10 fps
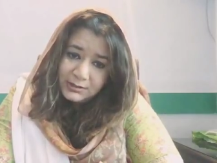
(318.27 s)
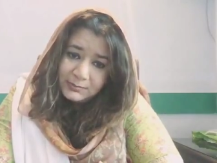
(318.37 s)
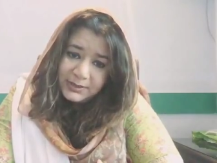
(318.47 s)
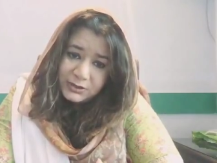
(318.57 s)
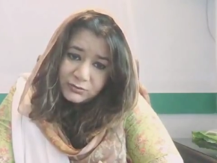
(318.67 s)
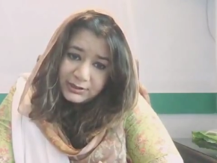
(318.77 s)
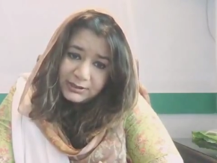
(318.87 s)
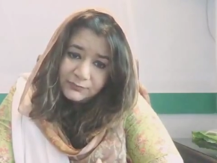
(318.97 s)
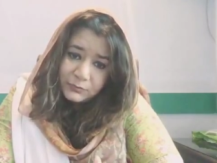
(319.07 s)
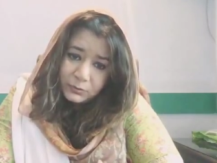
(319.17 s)
by
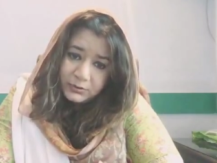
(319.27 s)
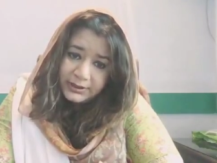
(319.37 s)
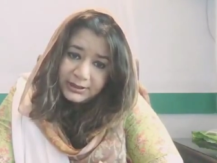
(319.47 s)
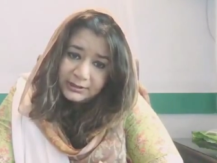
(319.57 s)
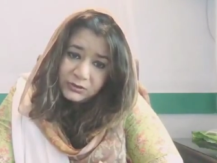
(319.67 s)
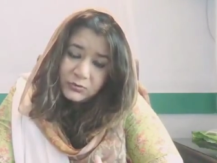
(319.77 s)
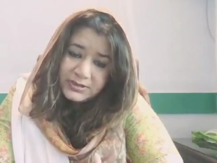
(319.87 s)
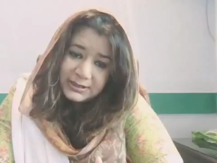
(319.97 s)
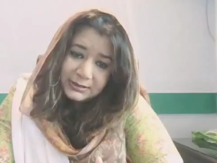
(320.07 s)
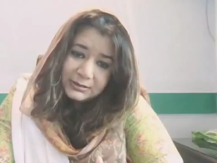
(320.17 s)
drilling for oil
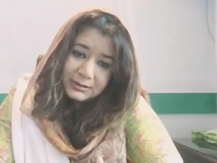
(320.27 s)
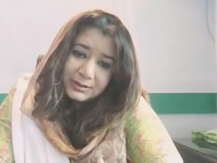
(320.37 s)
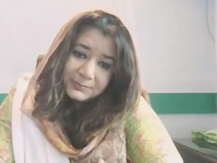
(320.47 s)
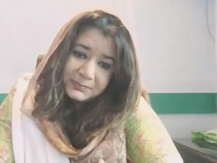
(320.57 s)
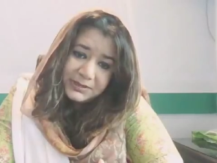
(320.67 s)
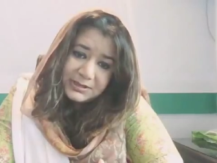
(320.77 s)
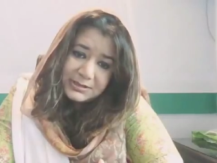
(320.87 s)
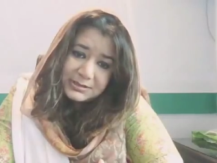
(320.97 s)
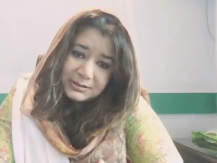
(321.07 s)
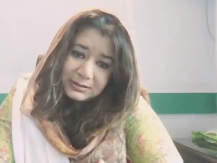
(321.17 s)
using the
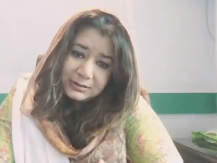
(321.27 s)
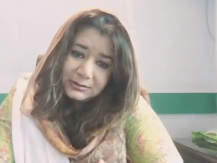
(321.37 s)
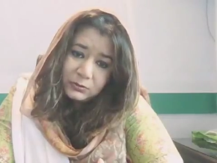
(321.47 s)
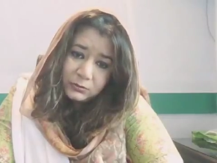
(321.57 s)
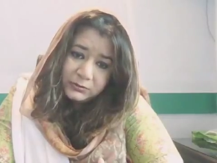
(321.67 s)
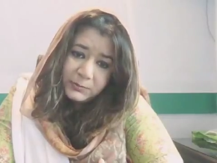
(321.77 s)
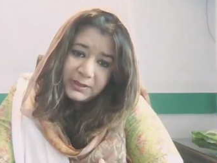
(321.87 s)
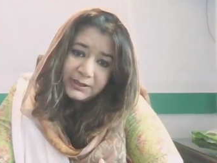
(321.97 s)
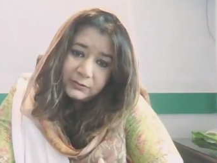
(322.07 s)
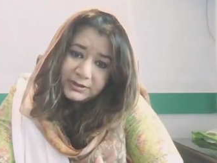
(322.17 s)
companies owned
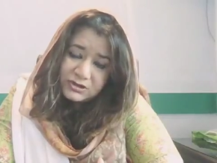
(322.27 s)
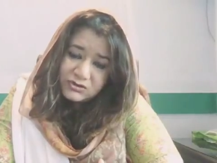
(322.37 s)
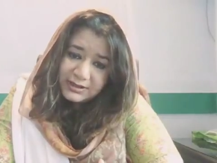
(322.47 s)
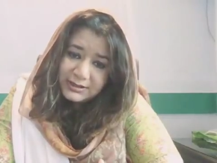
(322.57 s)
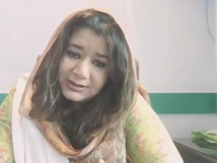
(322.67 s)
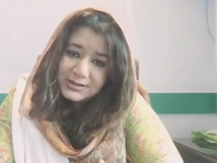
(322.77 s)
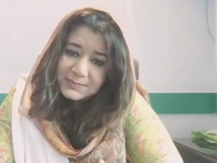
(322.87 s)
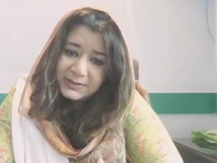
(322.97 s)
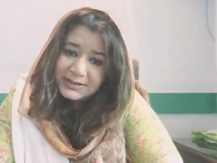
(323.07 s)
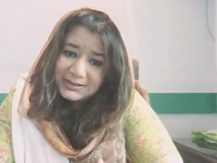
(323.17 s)
by Rothschilds,
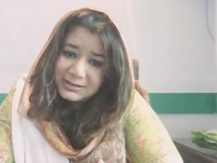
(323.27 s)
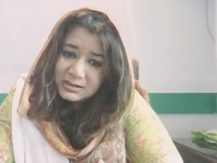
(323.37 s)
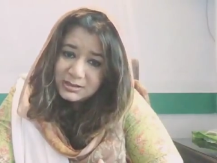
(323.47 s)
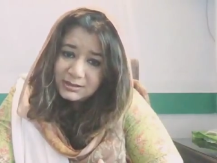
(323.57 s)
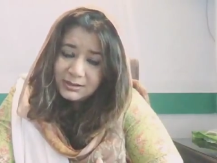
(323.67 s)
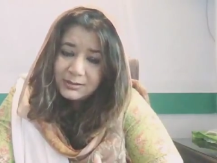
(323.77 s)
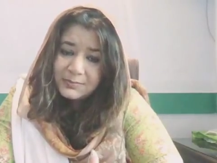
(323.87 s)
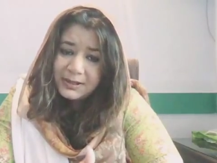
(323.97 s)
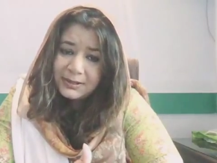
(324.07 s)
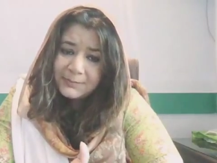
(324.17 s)
by Dick Cheney,
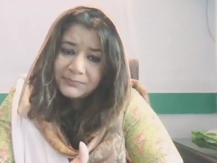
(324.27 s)
by